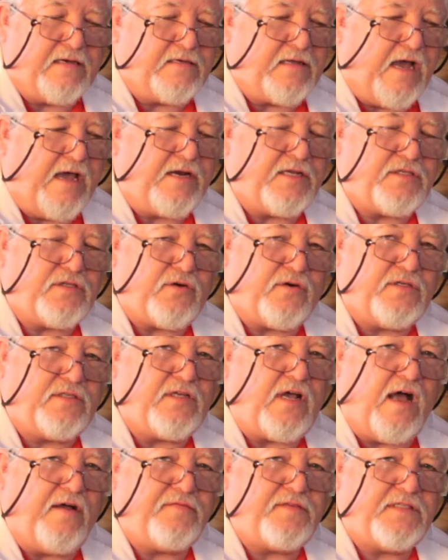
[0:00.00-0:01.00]
dinosaur
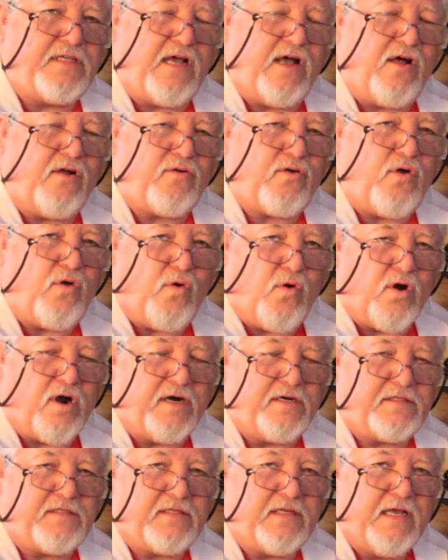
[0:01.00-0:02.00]
soft cell
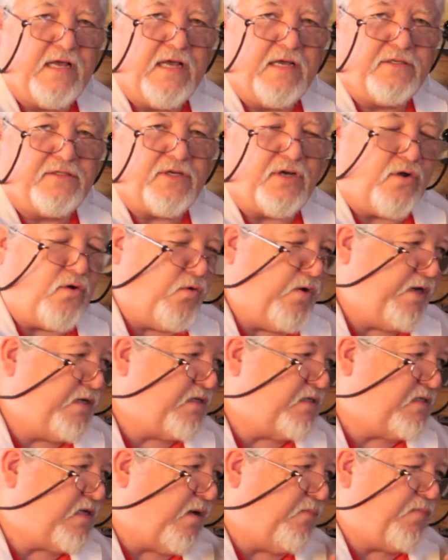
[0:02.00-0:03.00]
course to go
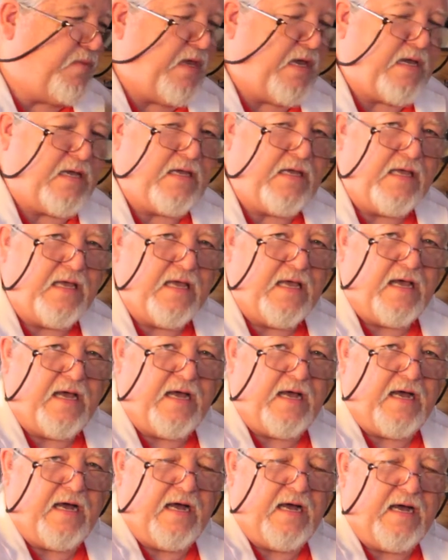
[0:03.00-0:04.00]
into something
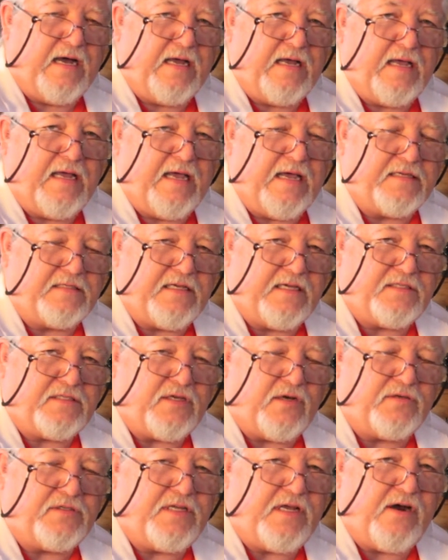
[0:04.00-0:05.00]
as
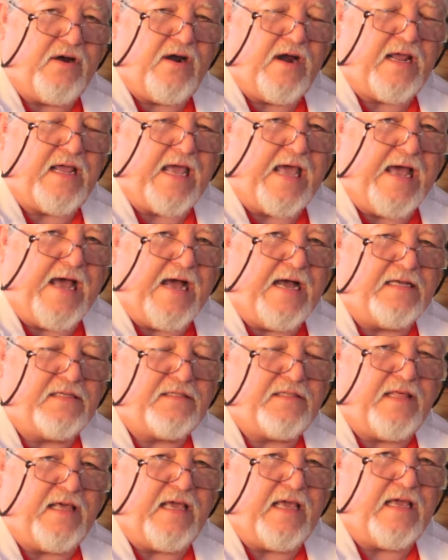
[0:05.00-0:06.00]
esoteric
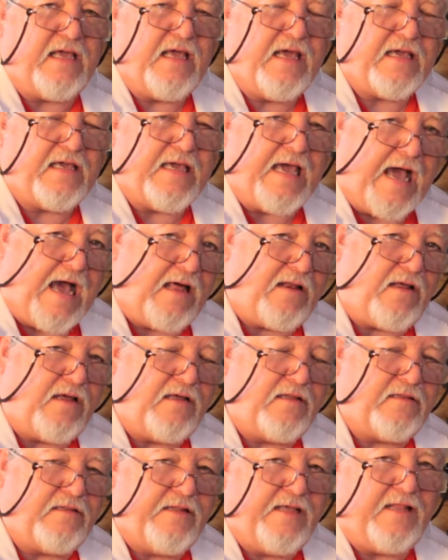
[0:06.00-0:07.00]
as the
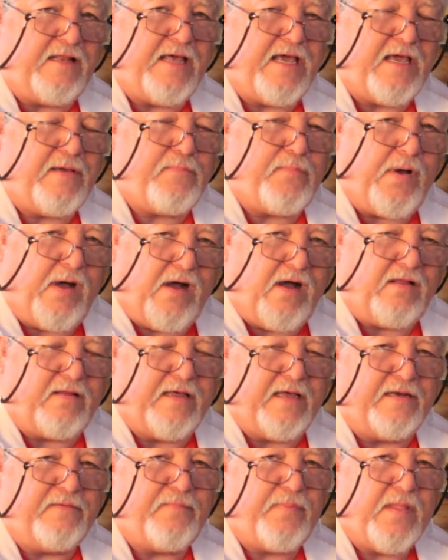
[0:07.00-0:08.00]
calla lily
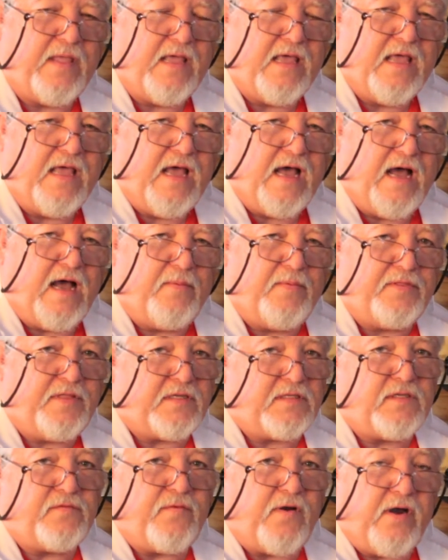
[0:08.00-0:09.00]
pollen. But
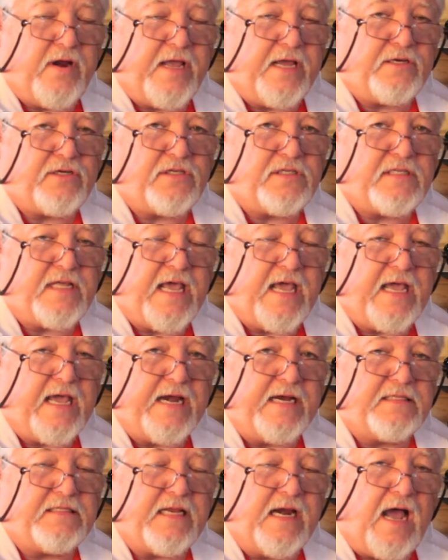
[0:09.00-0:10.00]
this is very interesting,
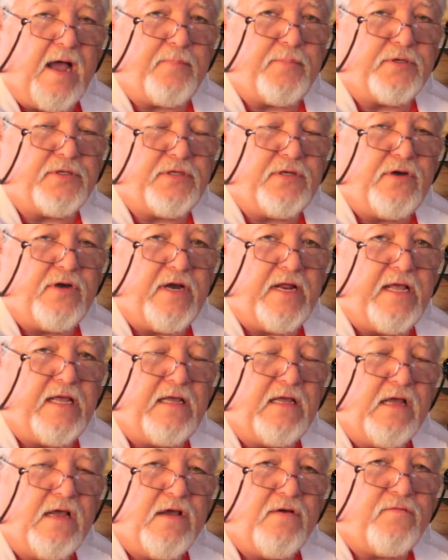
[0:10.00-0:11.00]
and it's an
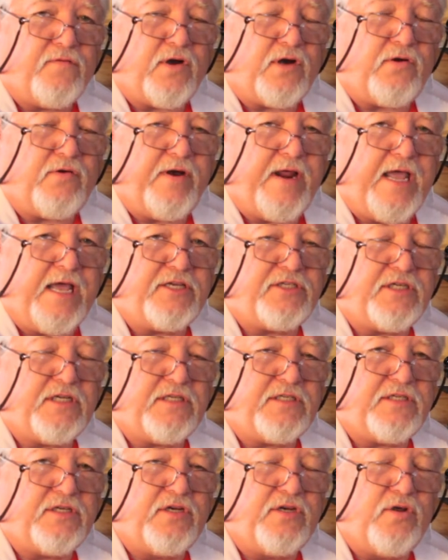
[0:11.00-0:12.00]
opportunity for
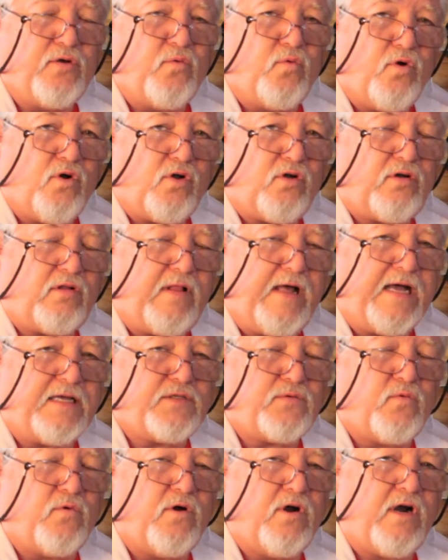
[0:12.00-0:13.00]
creationists to do
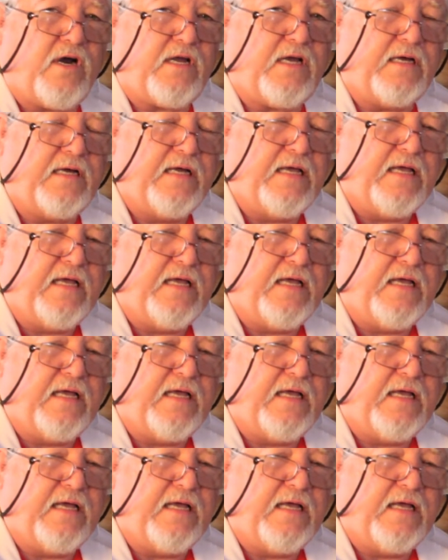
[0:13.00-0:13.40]
world-class work.